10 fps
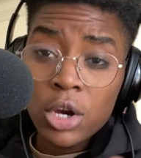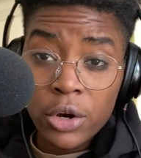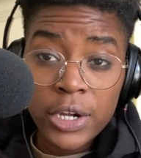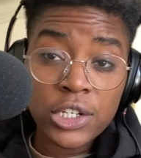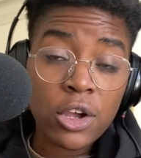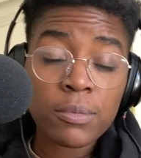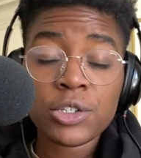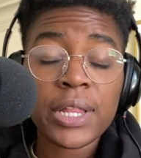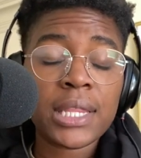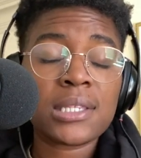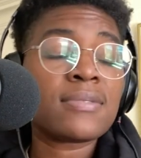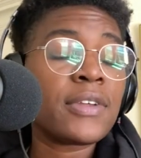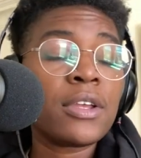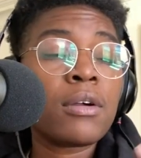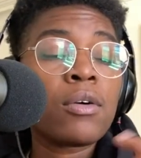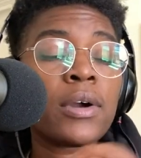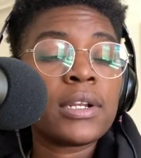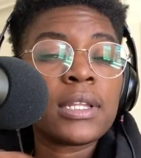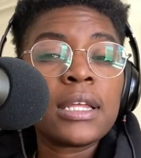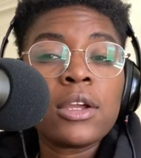All right, y'all. Hope that you like this video. Go
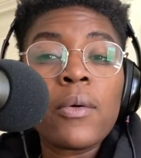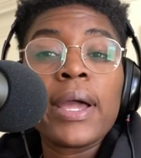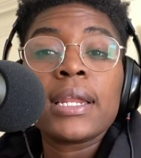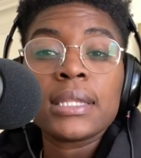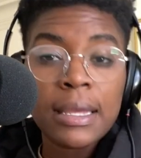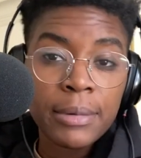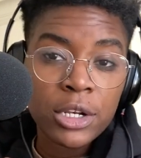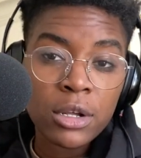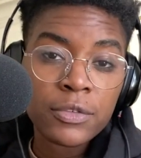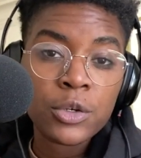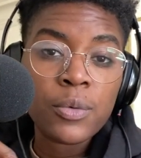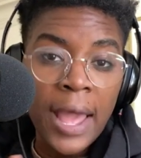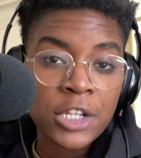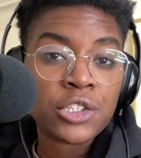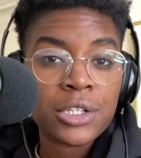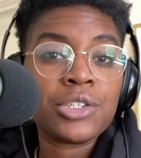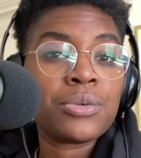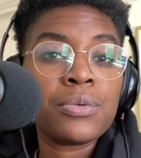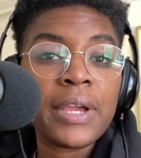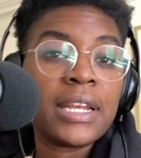and go ahead and let me know if you actually do
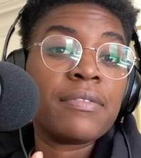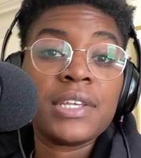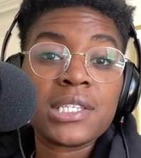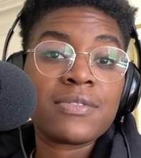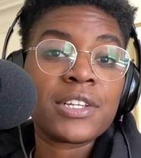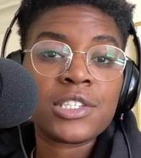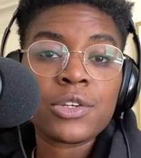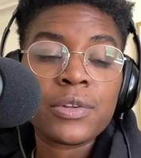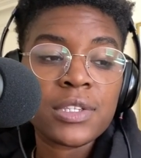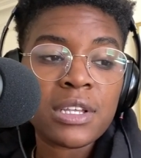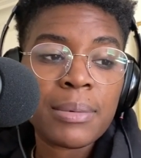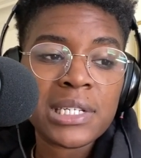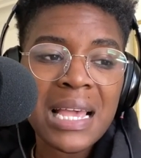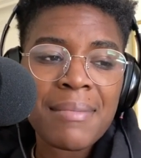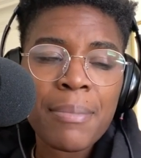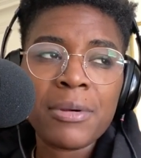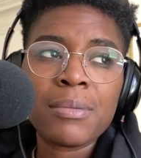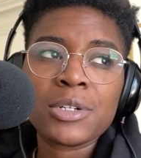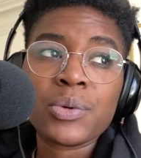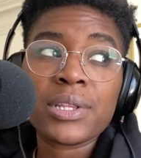any of these fits during the summertime. I pretty
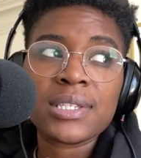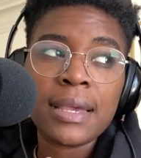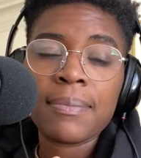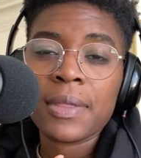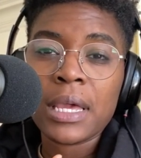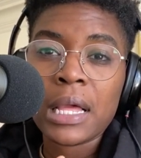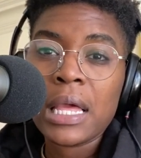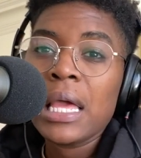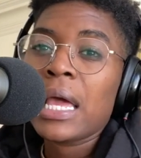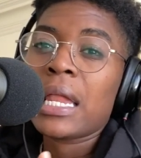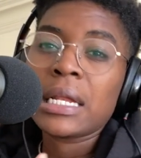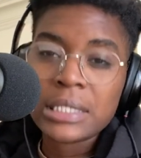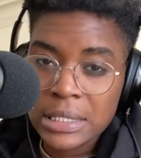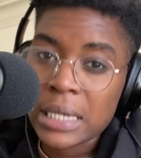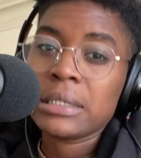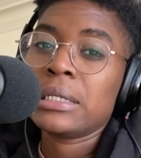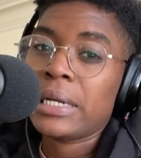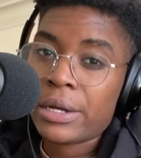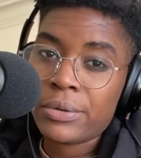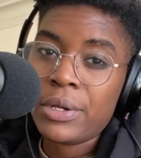much wear the same thing, and I just cycle it
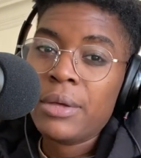out